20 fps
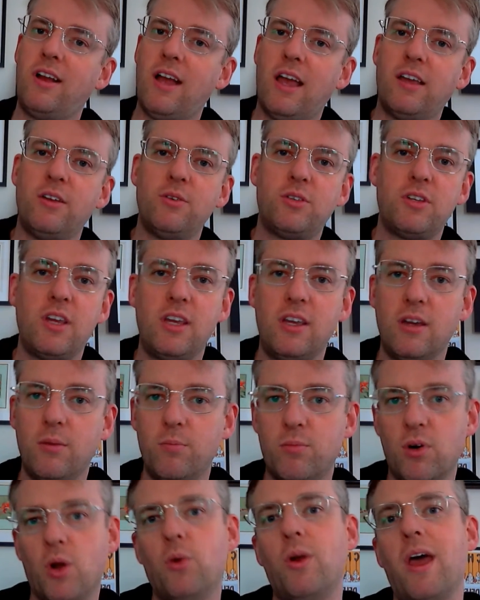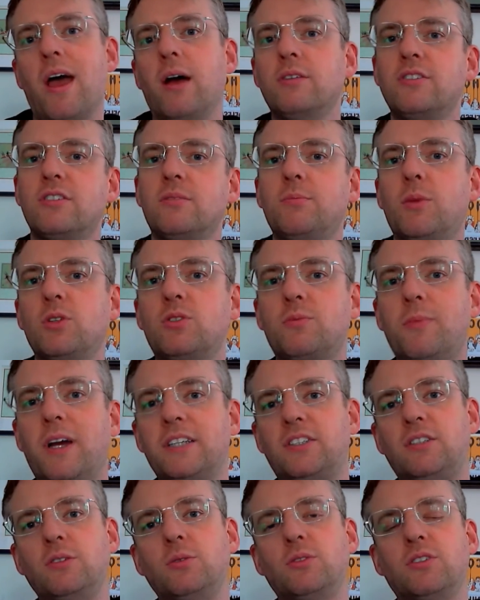I use he, him pronouns, and most of my
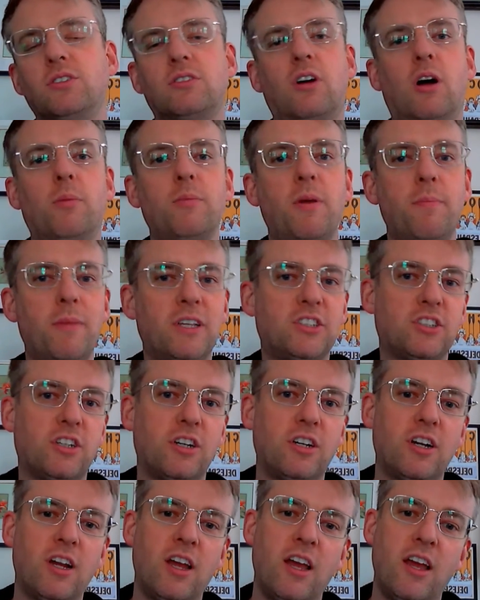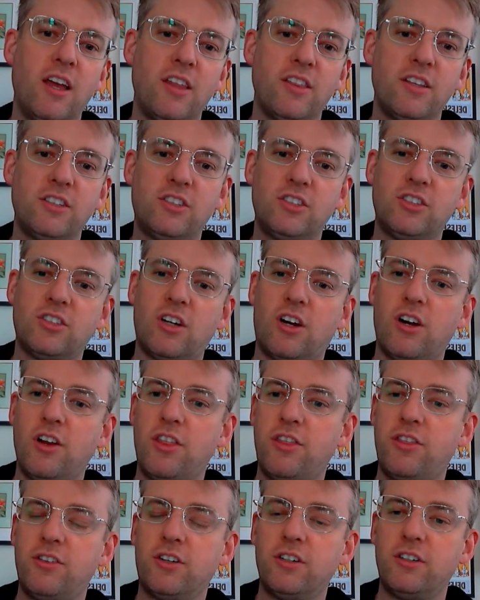students call me Mr. This is our
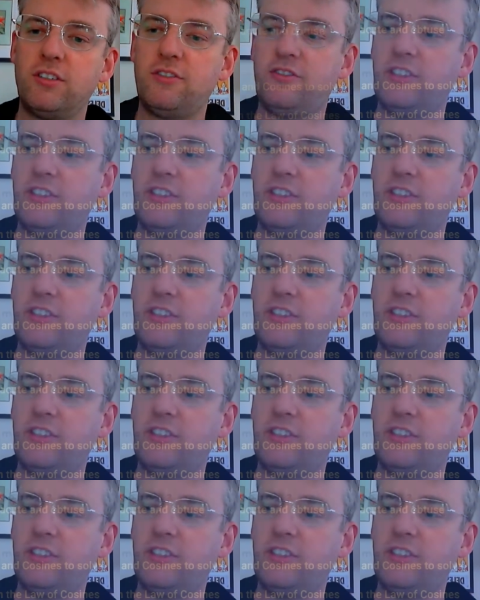third